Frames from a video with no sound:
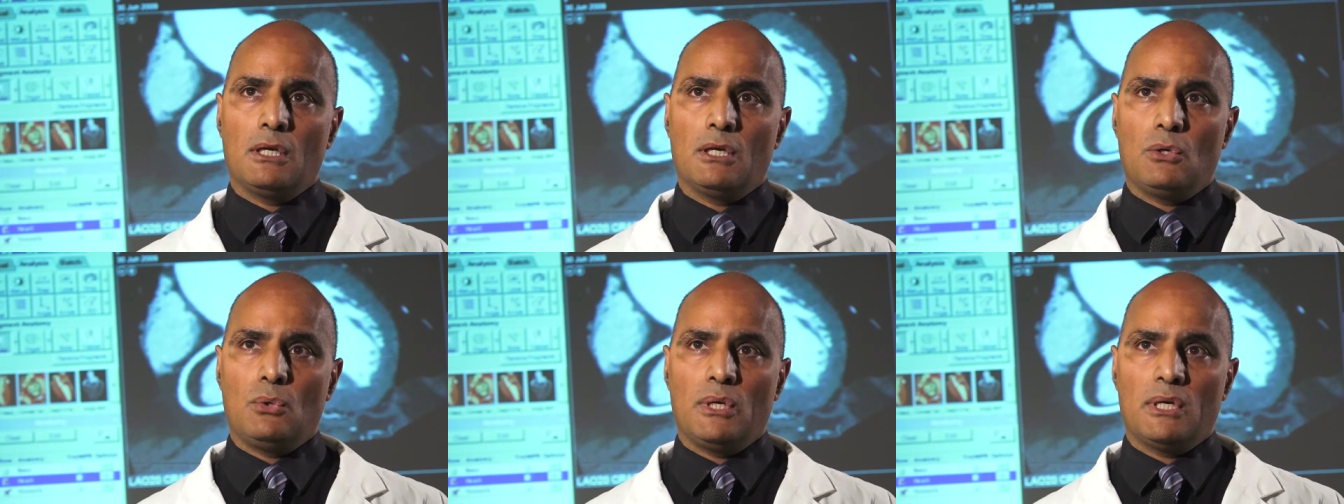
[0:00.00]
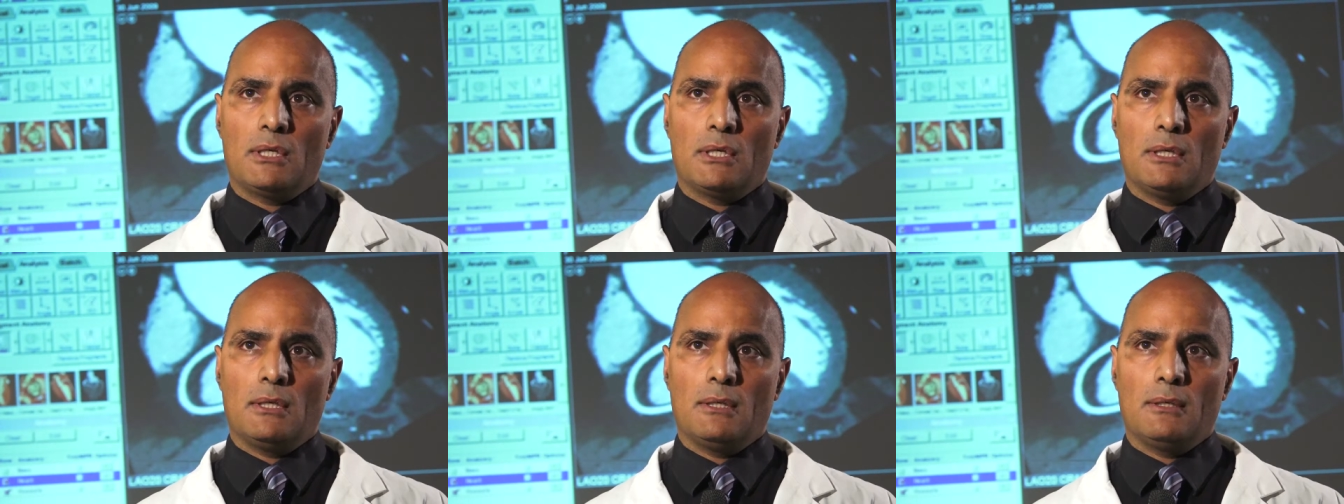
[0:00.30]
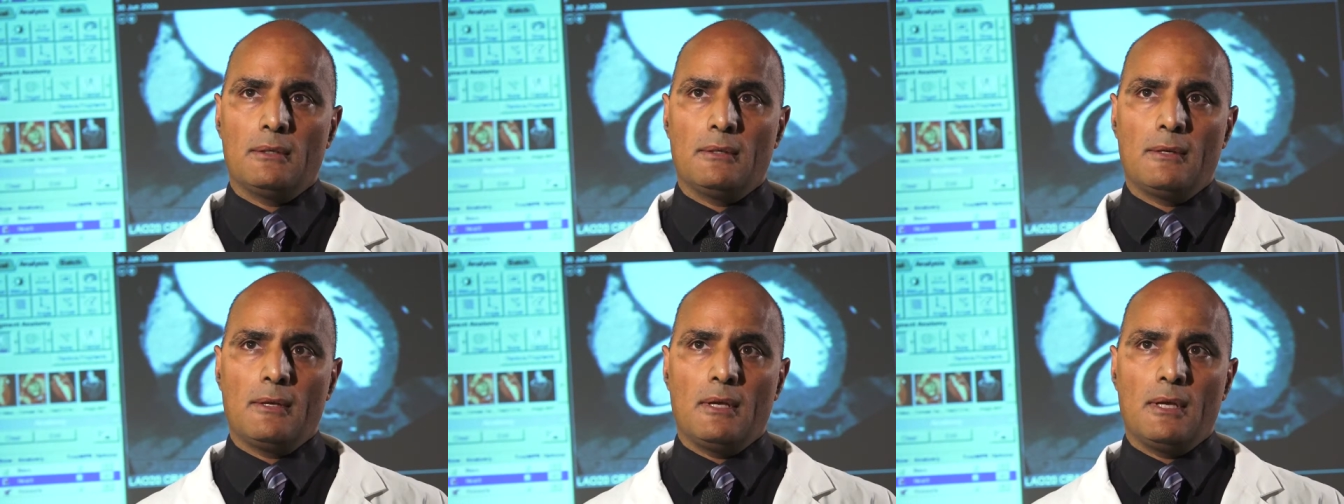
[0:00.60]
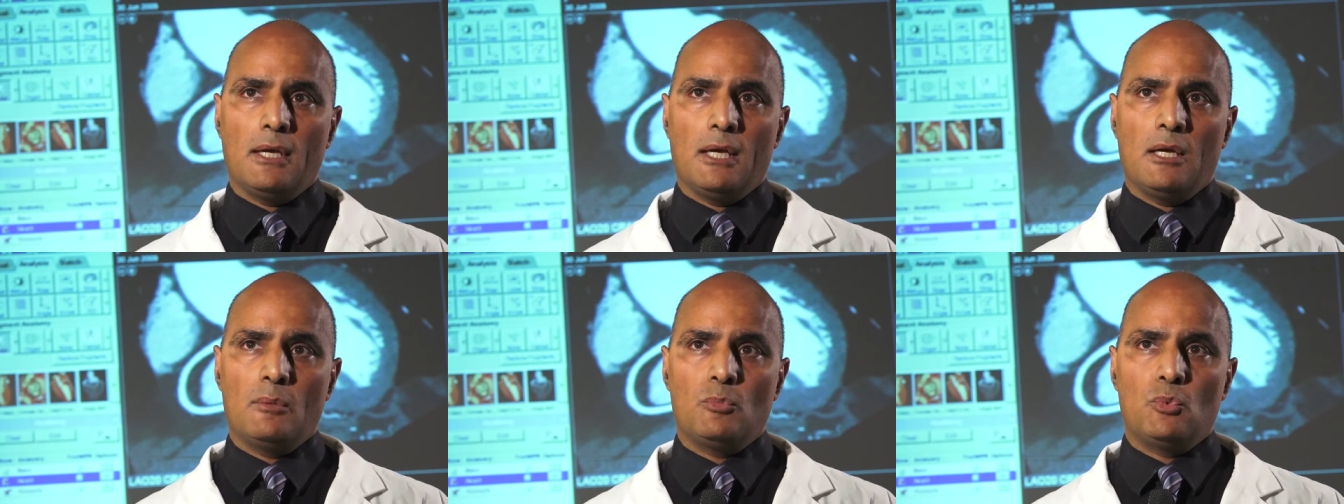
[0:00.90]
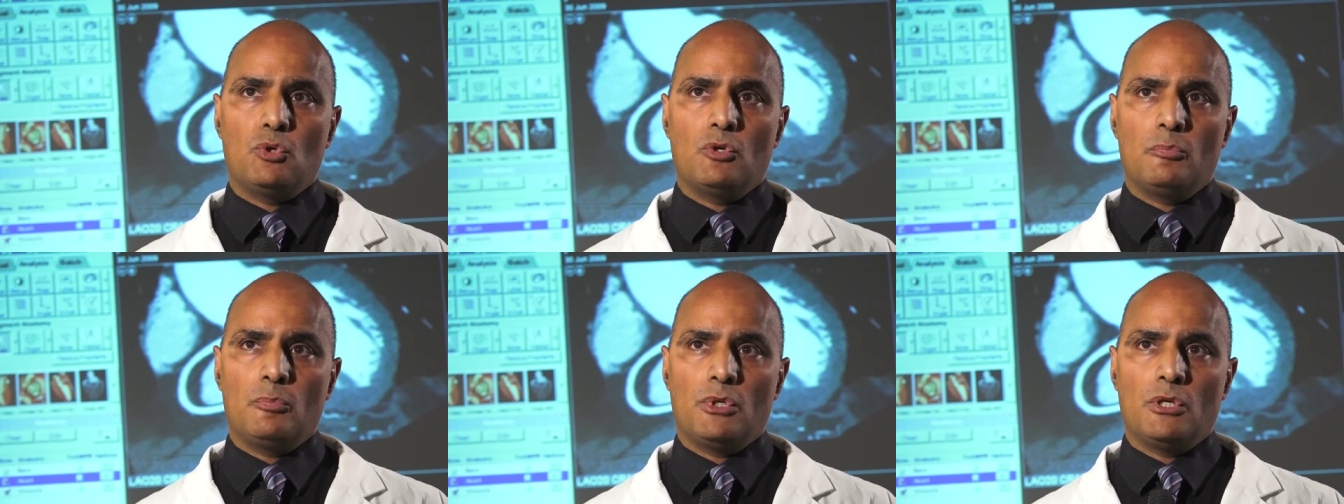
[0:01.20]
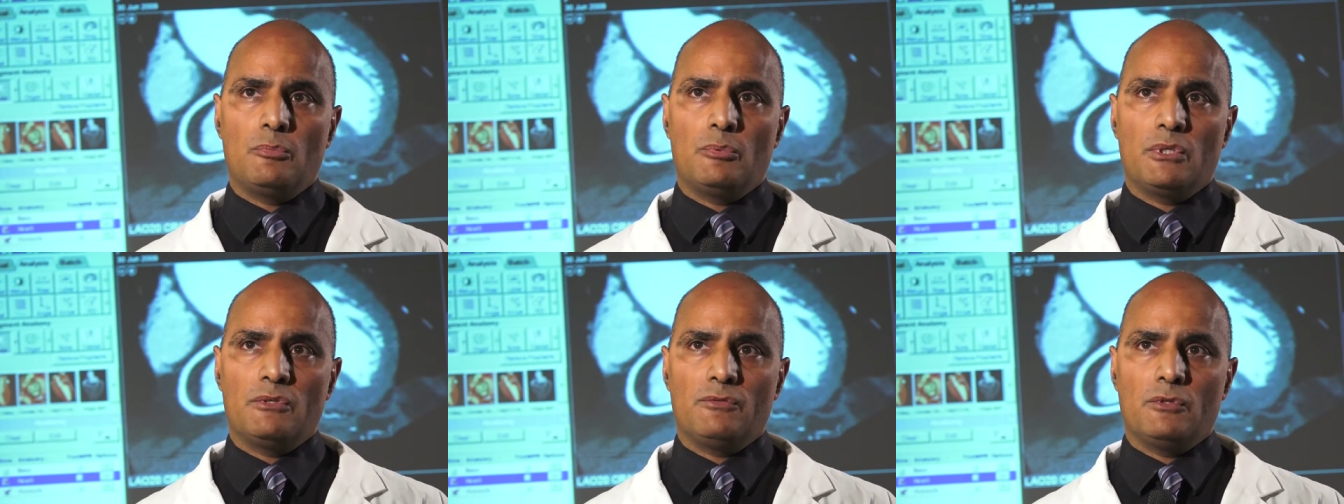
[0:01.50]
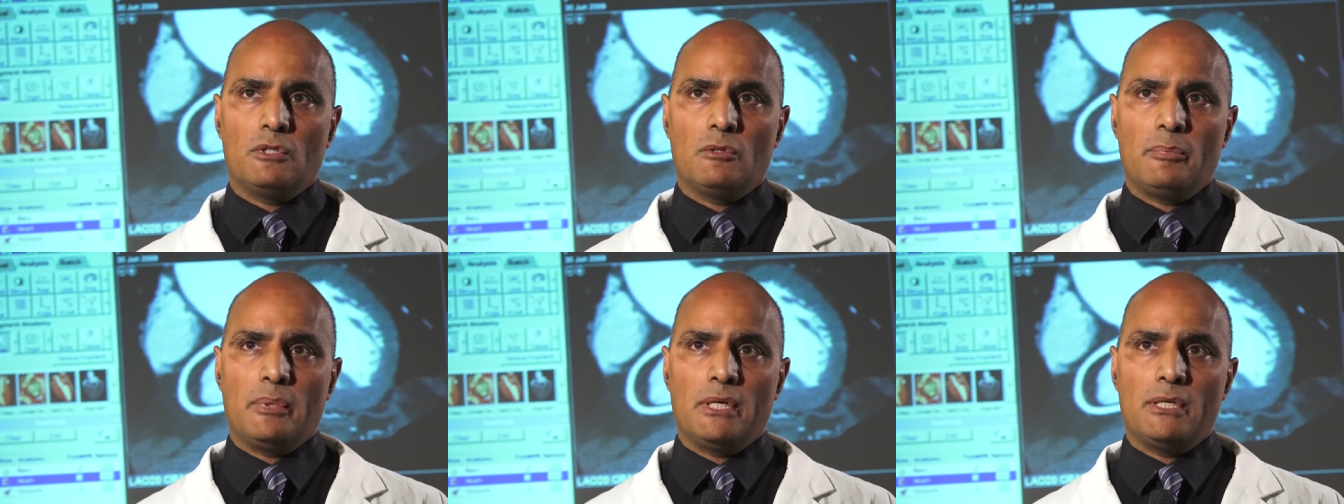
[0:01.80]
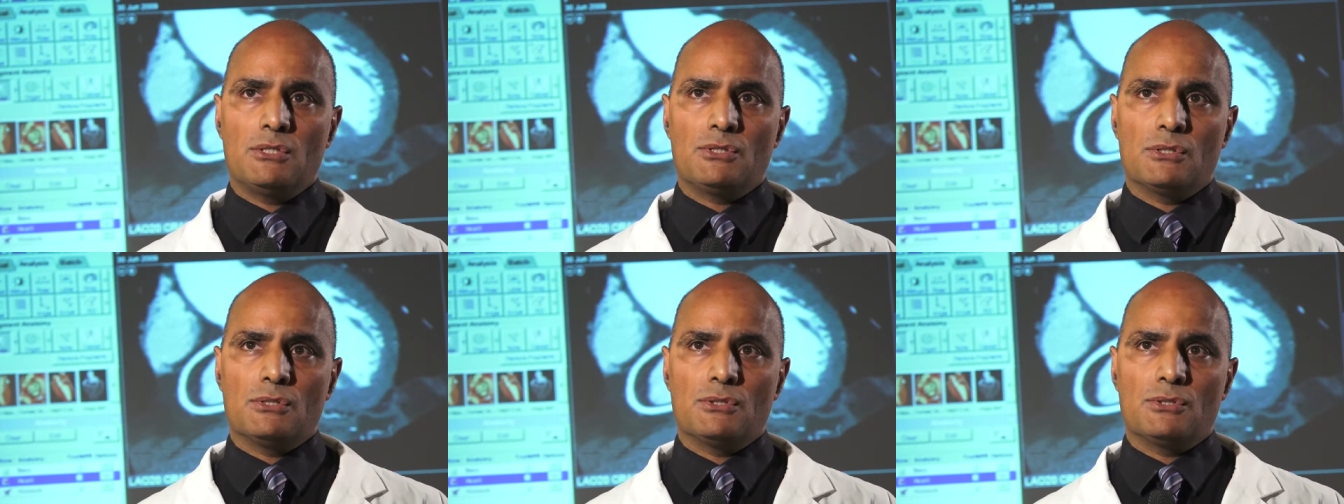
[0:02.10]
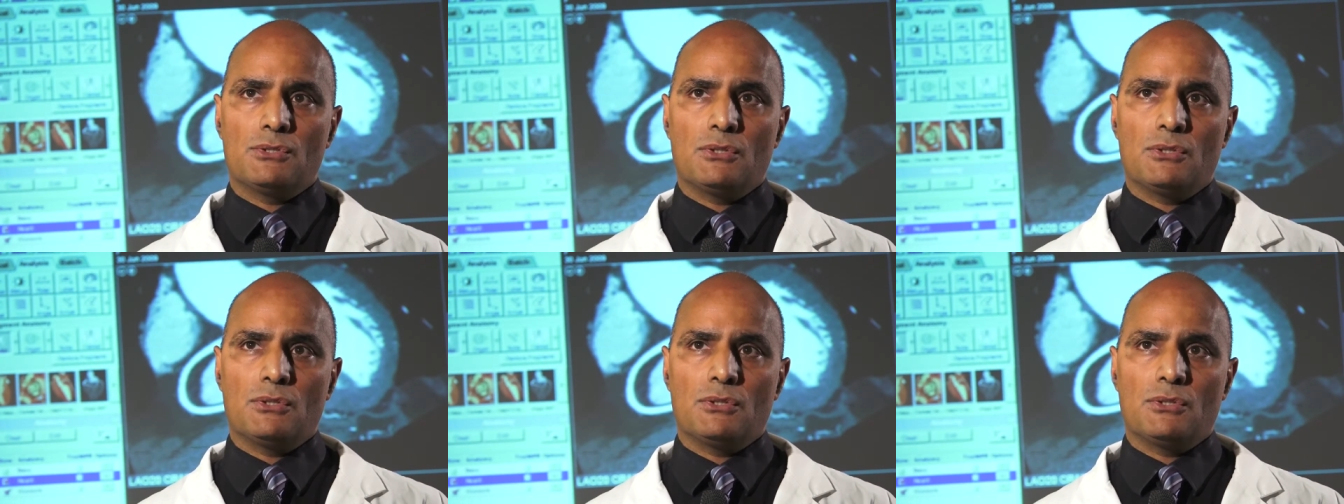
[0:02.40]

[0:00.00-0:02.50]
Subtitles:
quicker, and more appropriate for the patient.